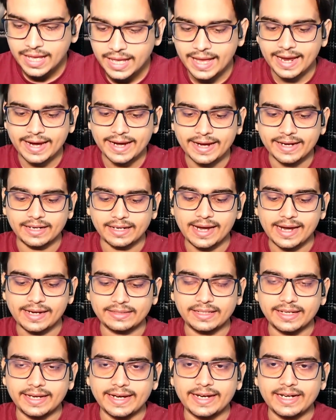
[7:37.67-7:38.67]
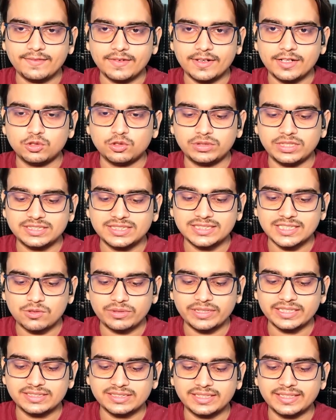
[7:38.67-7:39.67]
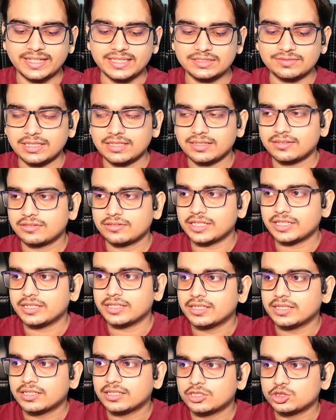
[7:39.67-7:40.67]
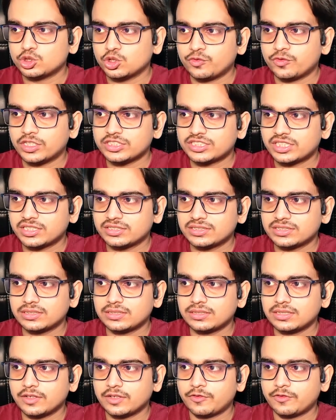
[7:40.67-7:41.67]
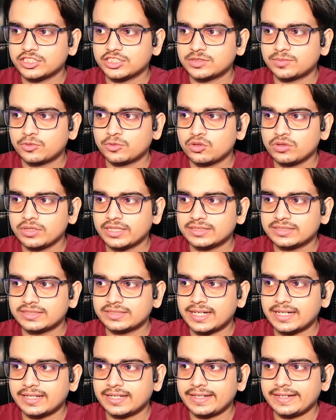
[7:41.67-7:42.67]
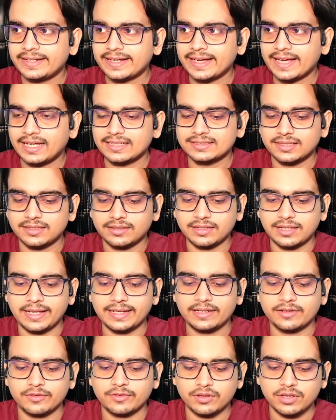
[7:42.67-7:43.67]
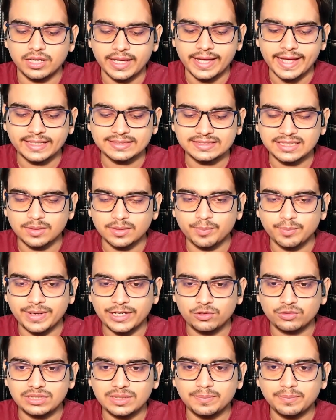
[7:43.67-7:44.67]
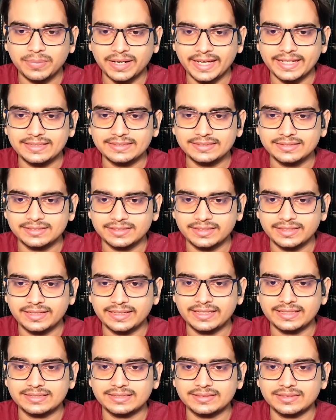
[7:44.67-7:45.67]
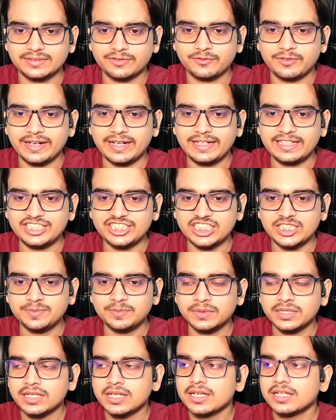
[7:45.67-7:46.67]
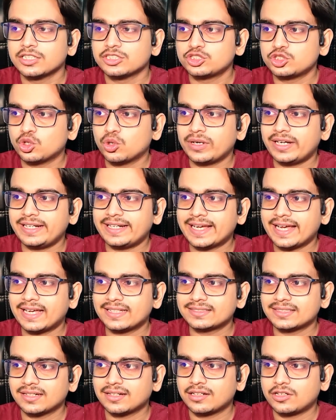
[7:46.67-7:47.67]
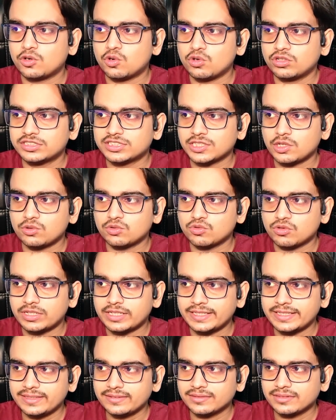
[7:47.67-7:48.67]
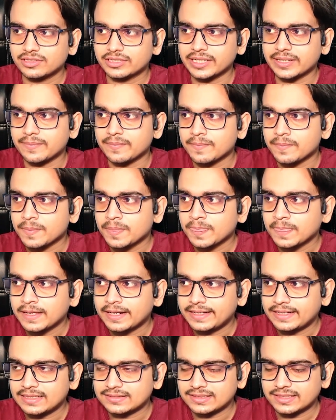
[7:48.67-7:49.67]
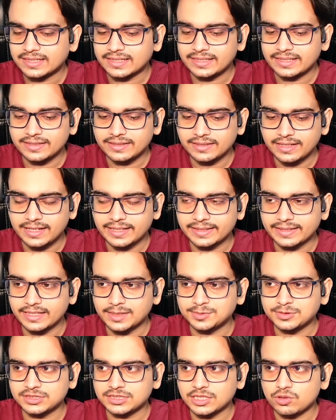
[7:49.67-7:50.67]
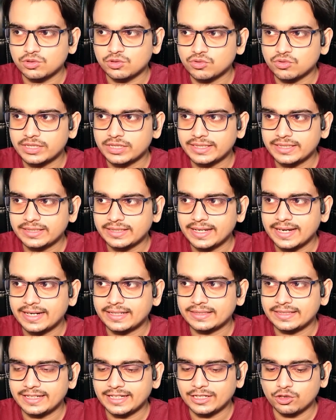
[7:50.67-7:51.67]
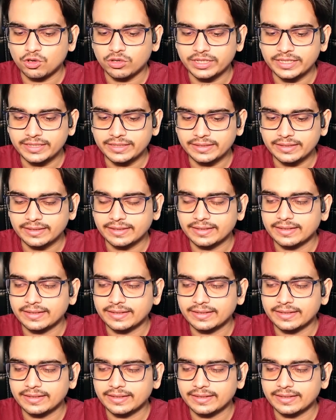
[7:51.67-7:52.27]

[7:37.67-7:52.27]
And at the end, we'll do the sound testing as well. Okay. So the first pro is that it has like, as compared to the price, it is fairly cheap. So it has a good sound quality. Okay. It has a clear and crisp sound quality, and the recording